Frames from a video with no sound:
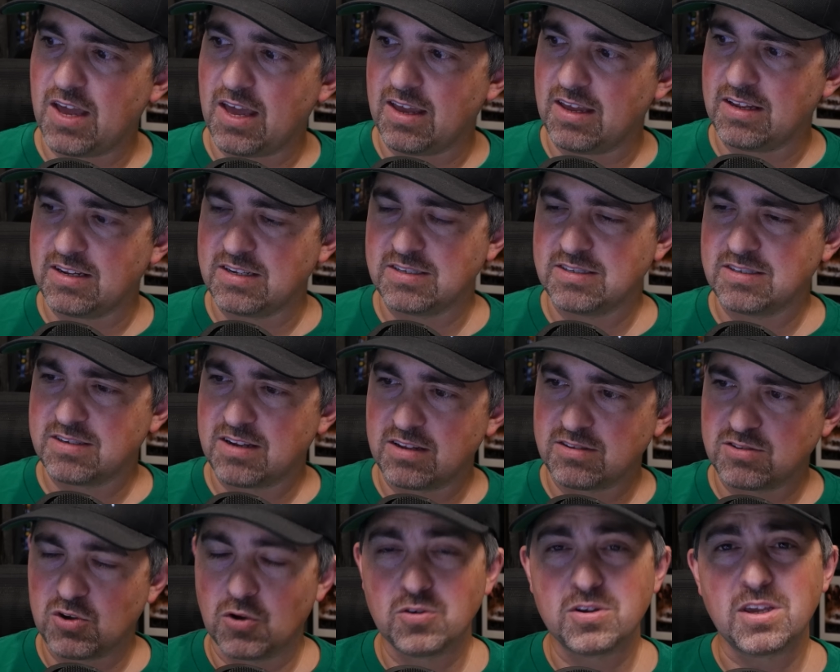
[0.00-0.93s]
And
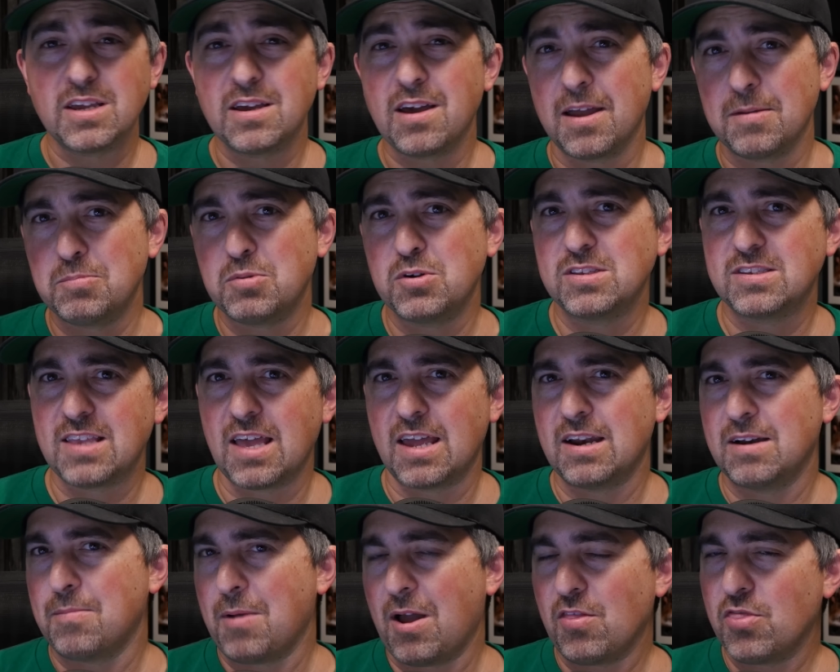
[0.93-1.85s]
Tolkien Guide puts that
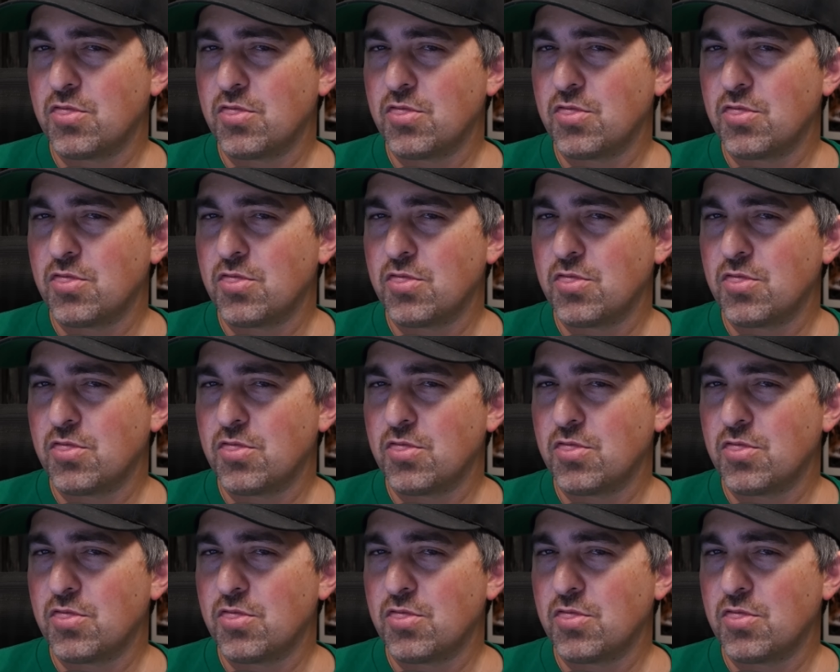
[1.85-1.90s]
at about